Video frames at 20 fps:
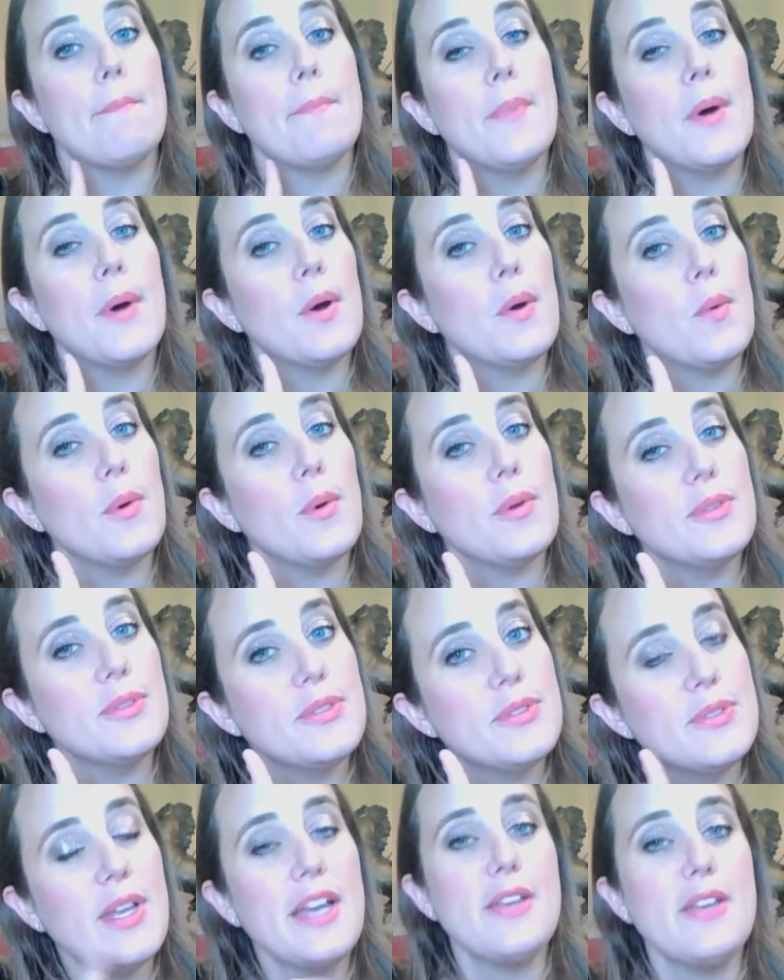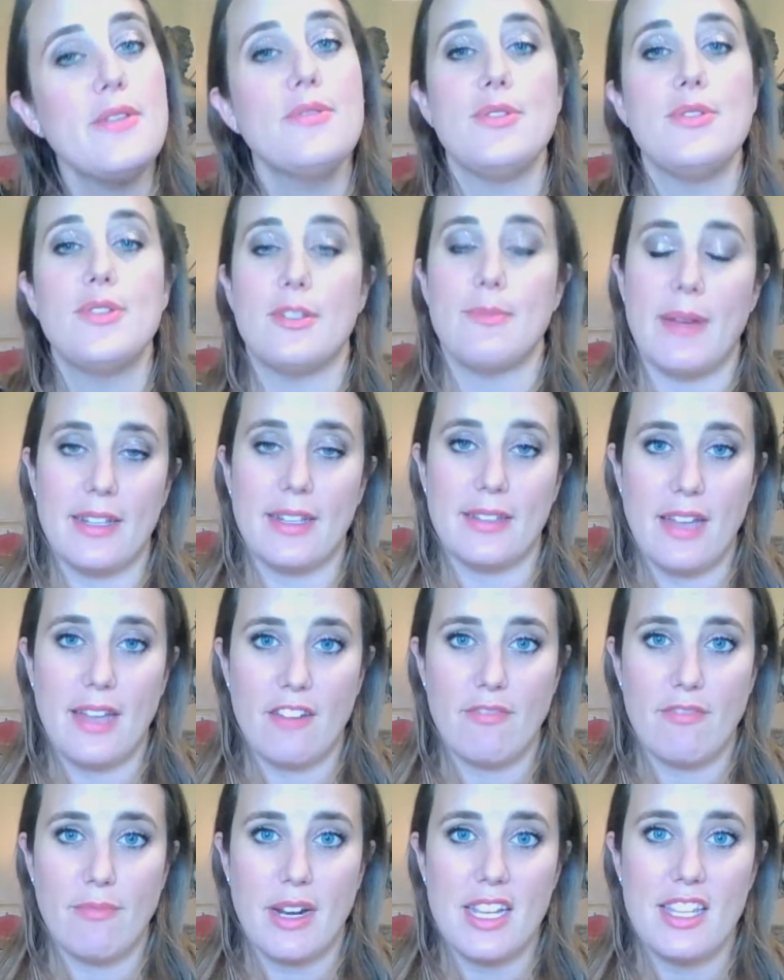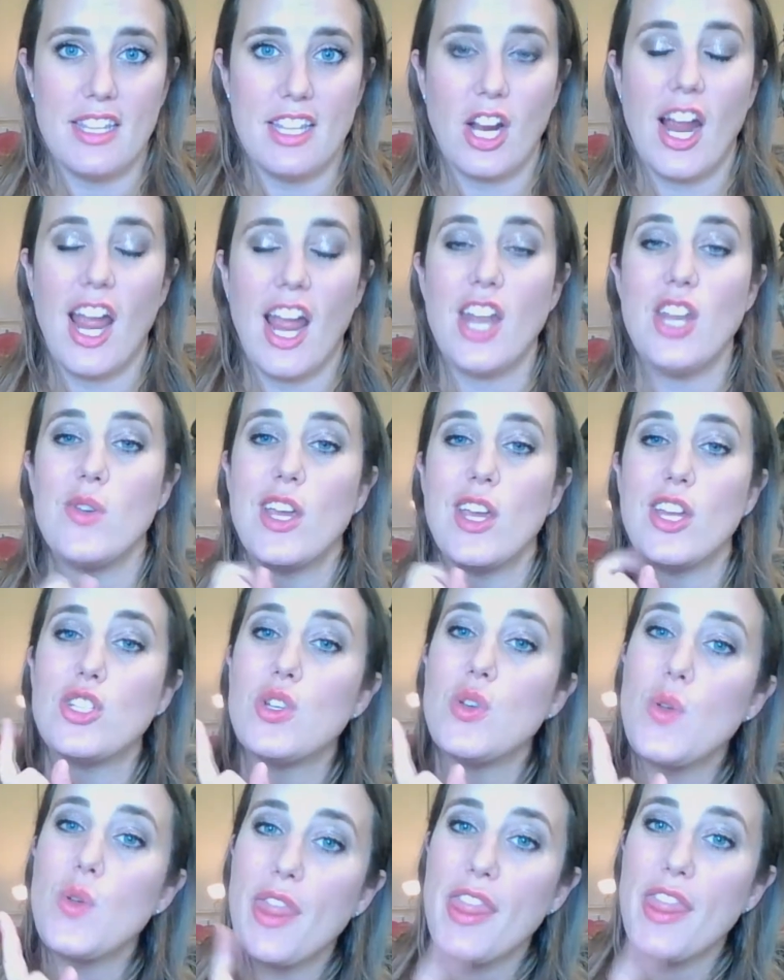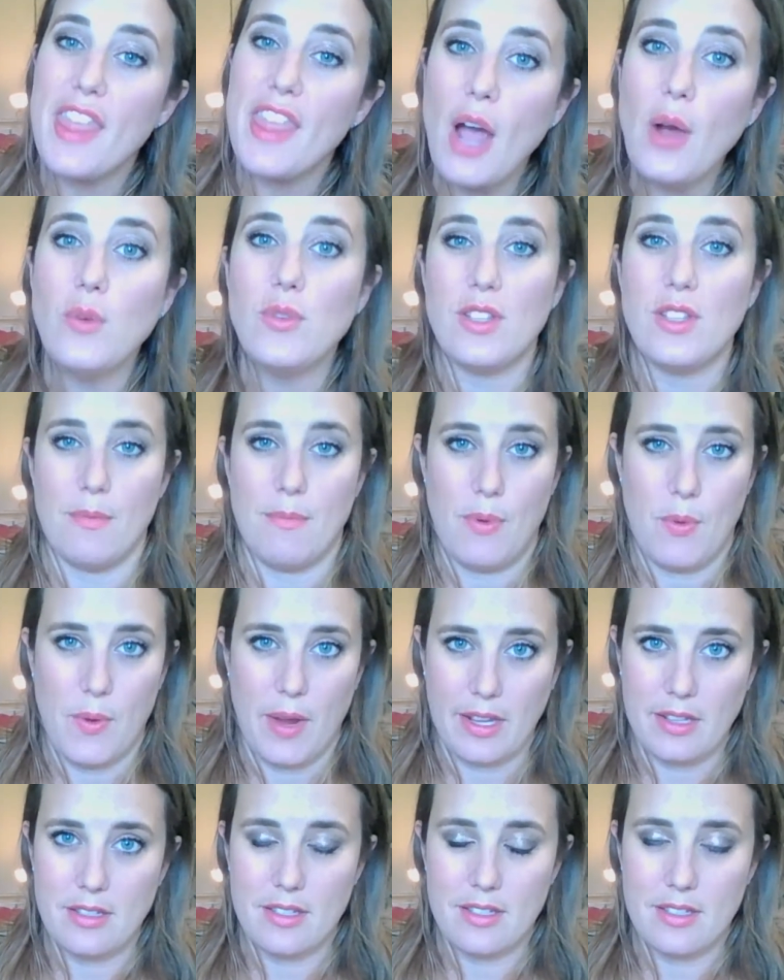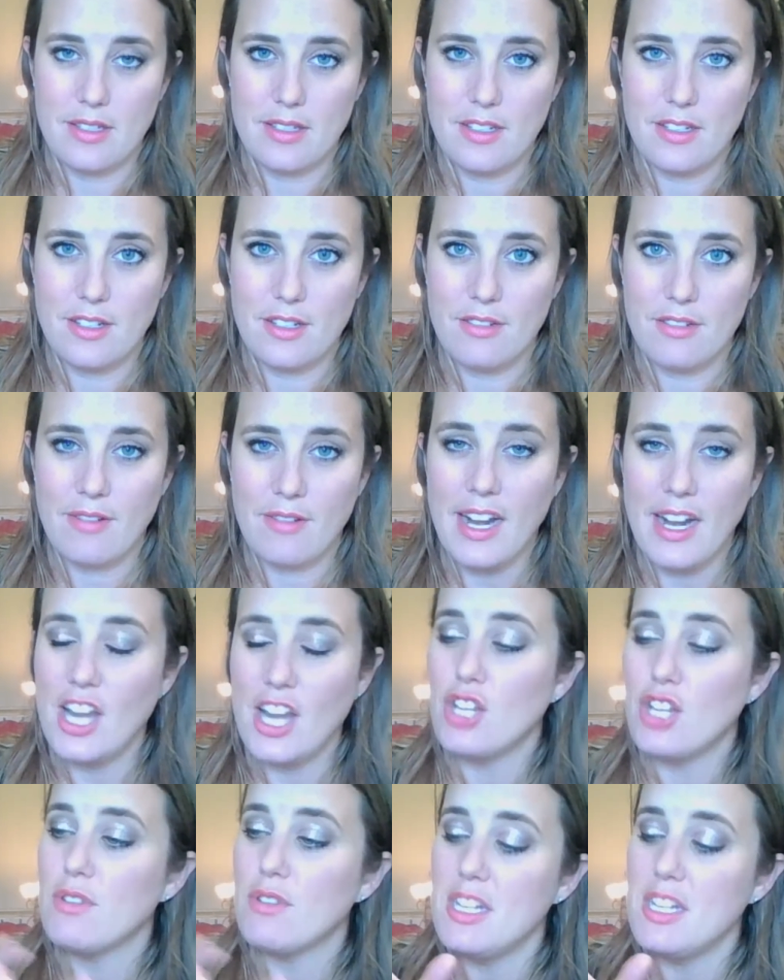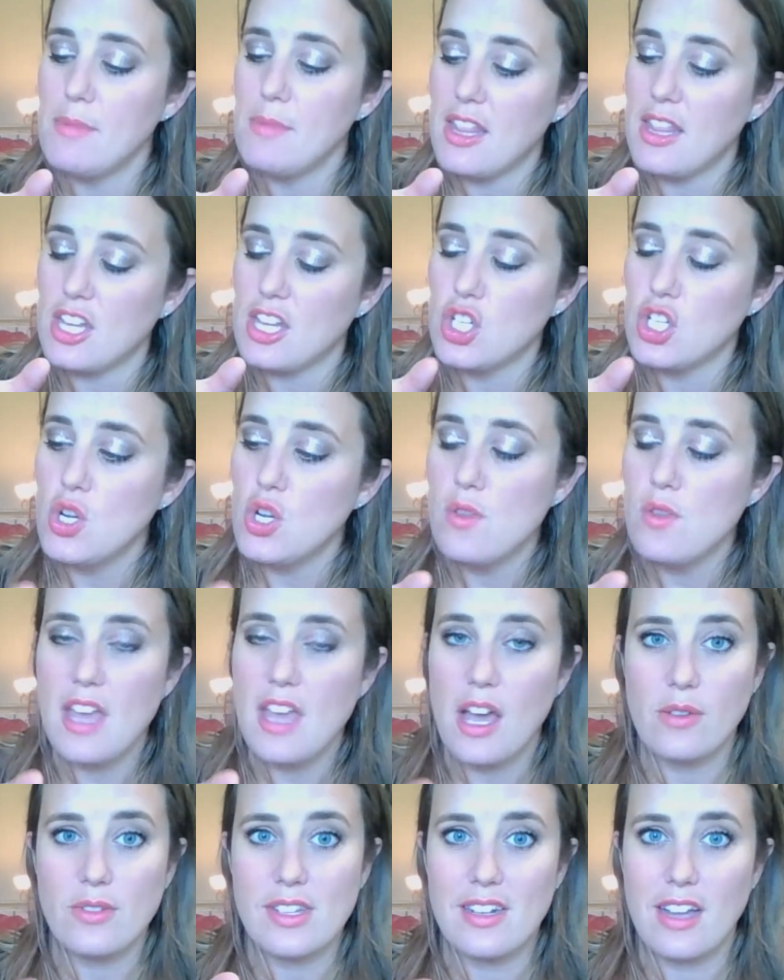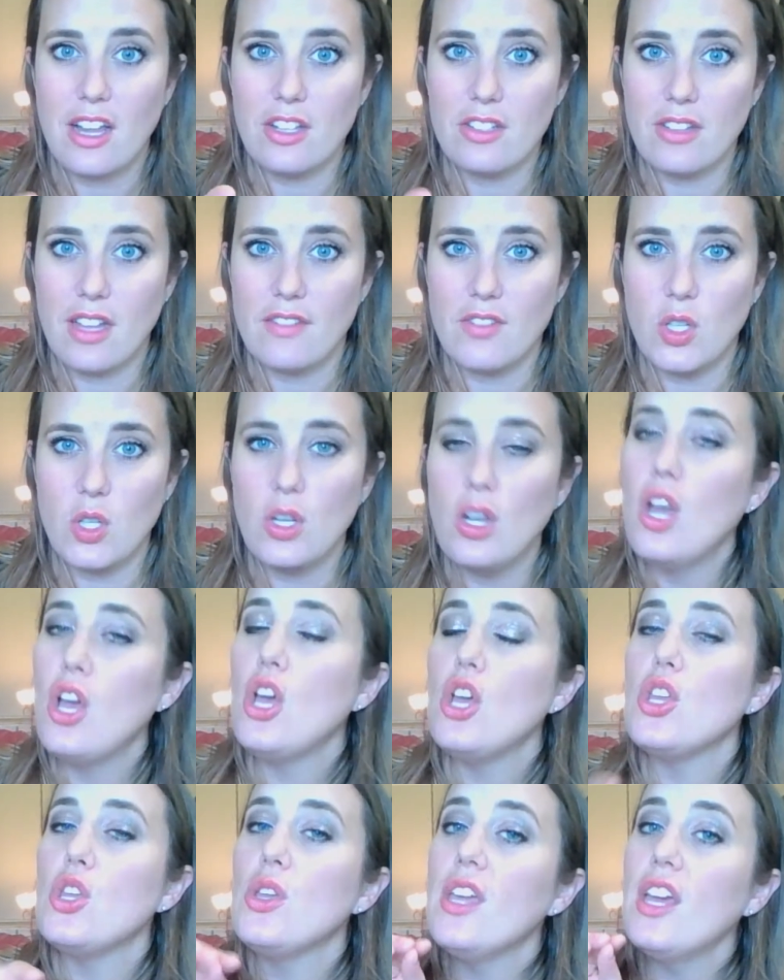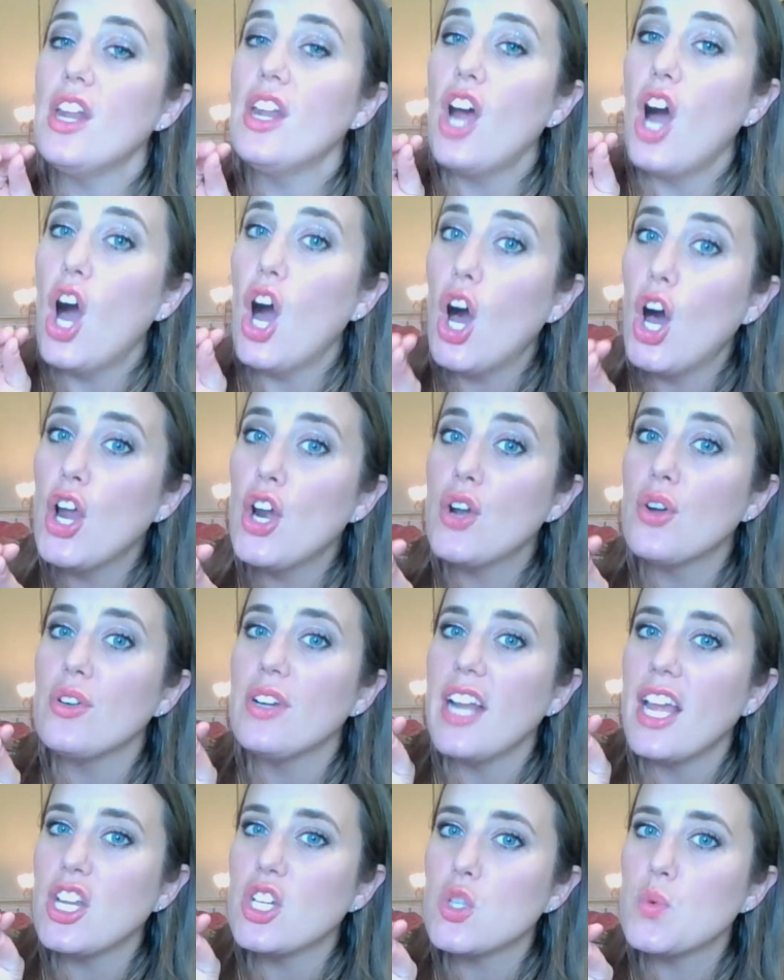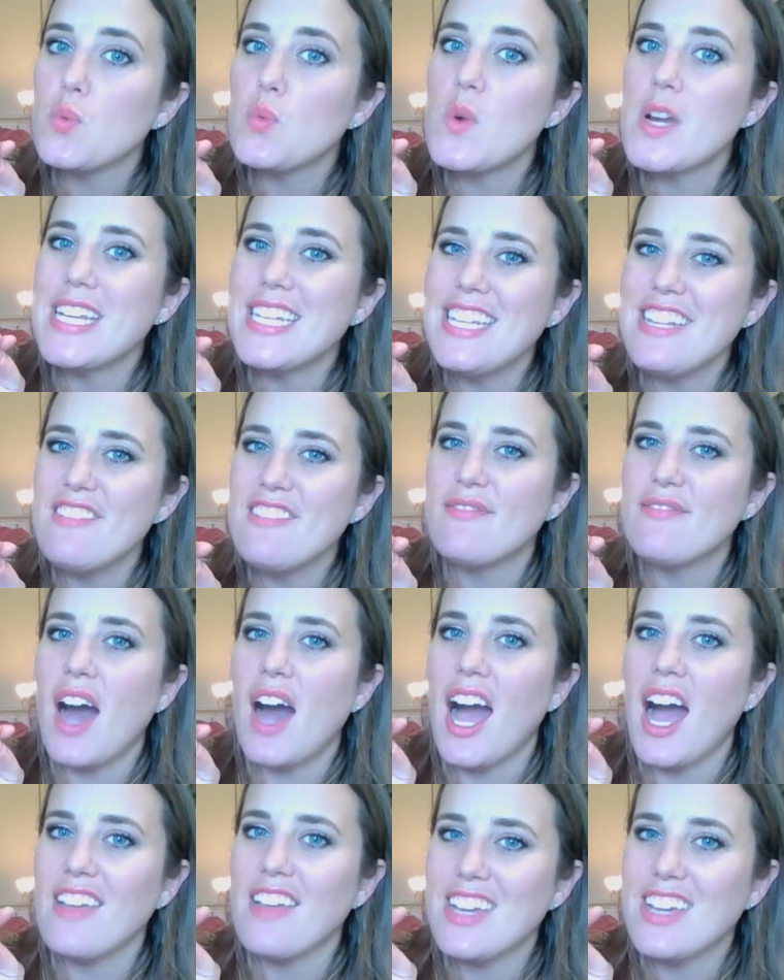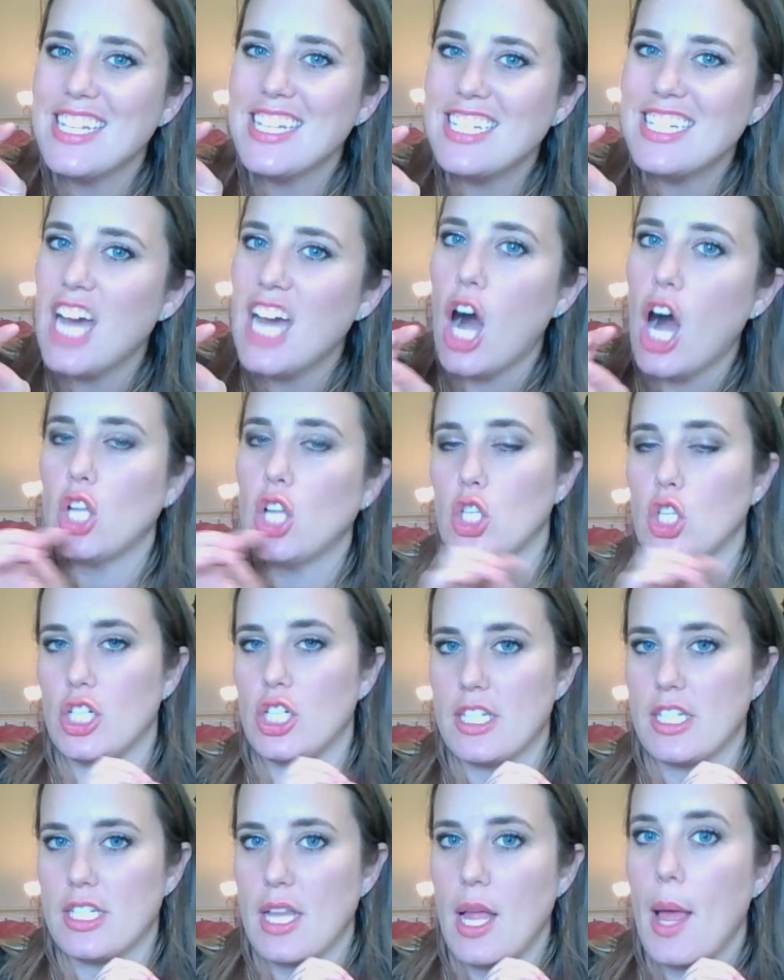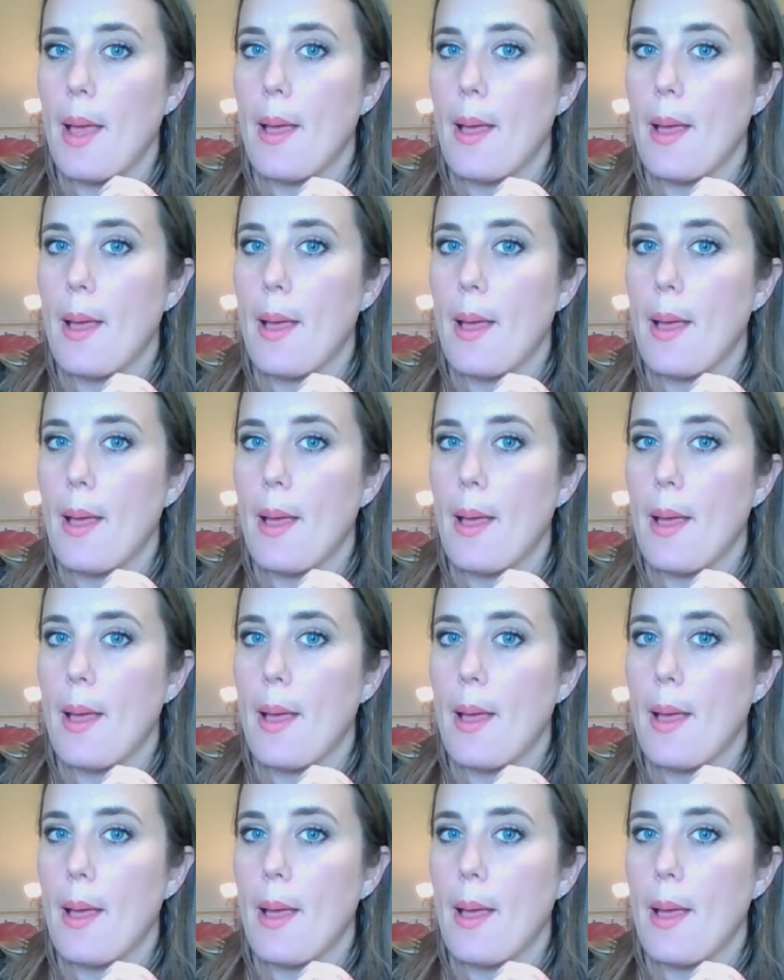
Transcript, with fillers: But say you do spend a lot of money there and you get 2,000 points, right? And you redeem it at that $2,000 level, you get $125.